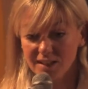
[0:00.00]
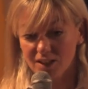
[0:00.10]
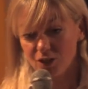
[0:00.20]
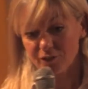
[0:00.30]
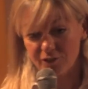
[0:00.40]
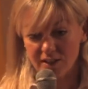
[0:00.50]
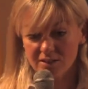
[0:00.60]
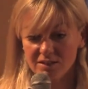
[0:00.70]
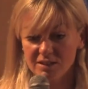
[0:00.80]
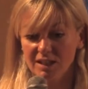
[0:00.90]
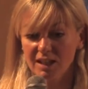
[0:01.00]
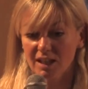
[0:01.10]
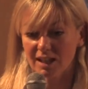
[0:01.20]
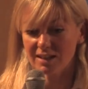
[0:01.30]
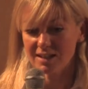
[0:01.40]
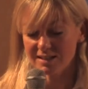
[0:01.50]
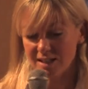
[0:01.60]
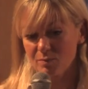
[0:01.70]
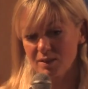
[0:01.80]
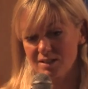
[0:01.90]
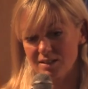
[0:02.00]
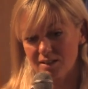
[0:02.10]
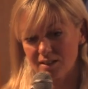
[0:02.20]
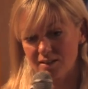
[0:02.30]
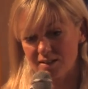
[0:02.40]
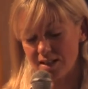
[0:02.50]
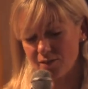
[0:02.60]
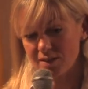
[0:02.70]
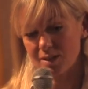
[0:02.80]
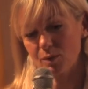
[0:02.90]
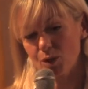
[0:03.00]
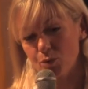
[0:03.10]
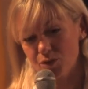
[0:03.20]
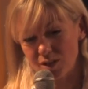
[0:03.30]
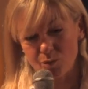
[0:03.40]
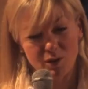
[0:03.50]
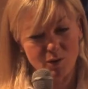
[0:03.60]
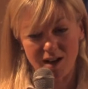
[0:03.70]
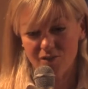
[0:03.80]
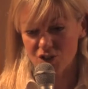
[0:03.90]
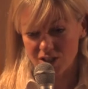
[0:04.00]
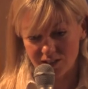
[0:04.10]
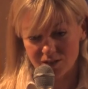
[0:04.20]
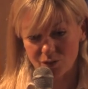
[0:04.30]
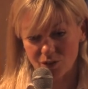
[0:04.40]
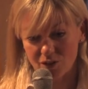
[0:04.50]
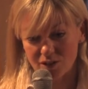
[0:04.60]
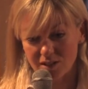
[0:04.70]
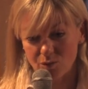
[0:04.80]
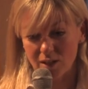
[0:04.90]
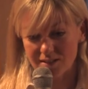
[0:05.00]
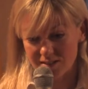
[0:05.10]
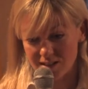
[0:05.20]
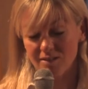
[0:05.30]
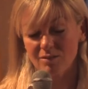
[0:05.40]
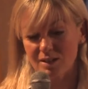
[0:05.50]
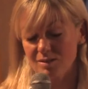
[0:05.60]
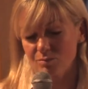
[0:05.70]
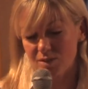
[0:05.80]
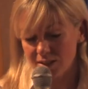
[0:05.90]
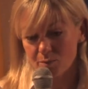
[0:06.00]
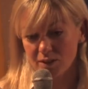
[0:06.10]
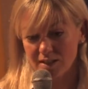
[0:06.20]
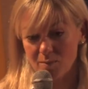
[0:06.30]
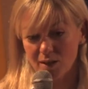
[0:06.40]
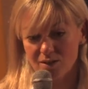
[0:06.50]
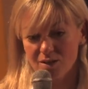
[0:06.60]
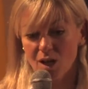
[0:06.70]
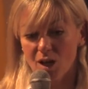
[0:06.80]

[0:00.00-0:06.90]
your field. In the assessment, the self-assessment, you will see whether you have a chance or not. And it's deliberately because